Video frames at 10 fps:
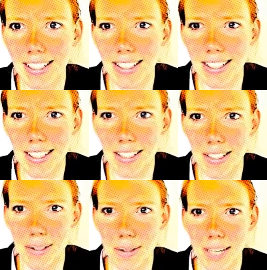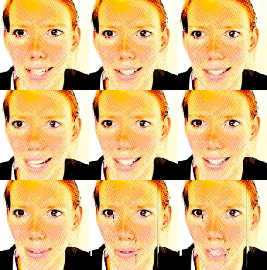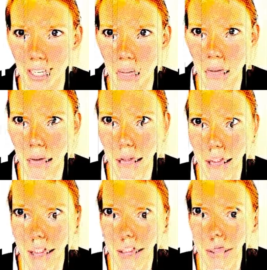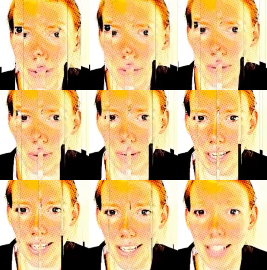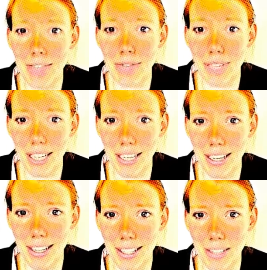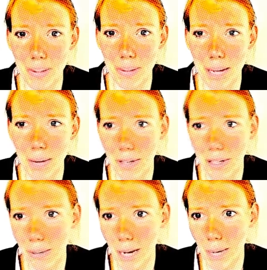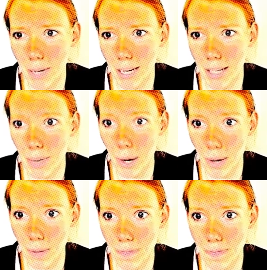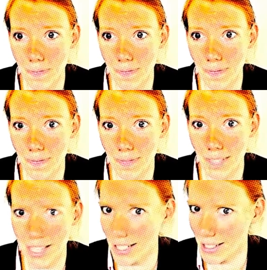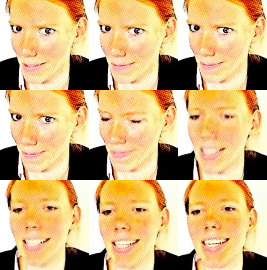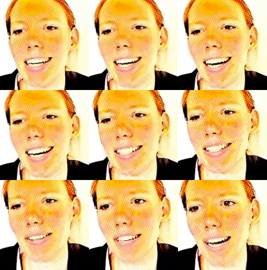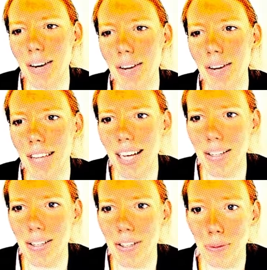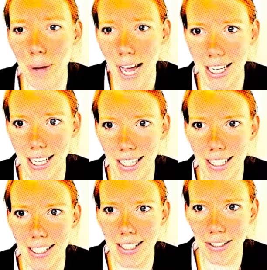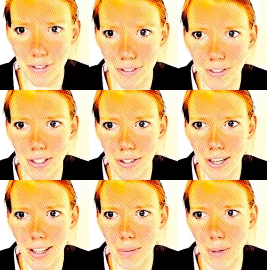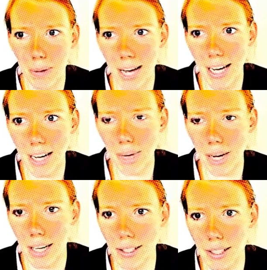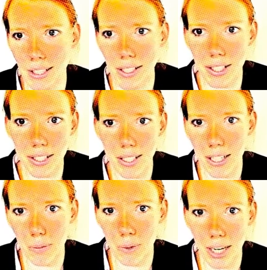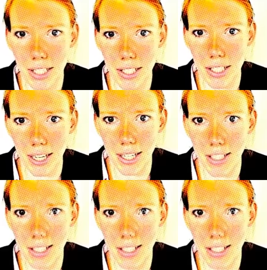So that's really important. I think you agree with me when I say that it's really hard to lift a baby when you're in back pain. Well, is it? It turns out that you can dramatically sort of strengthen up your back by just a simple exercise,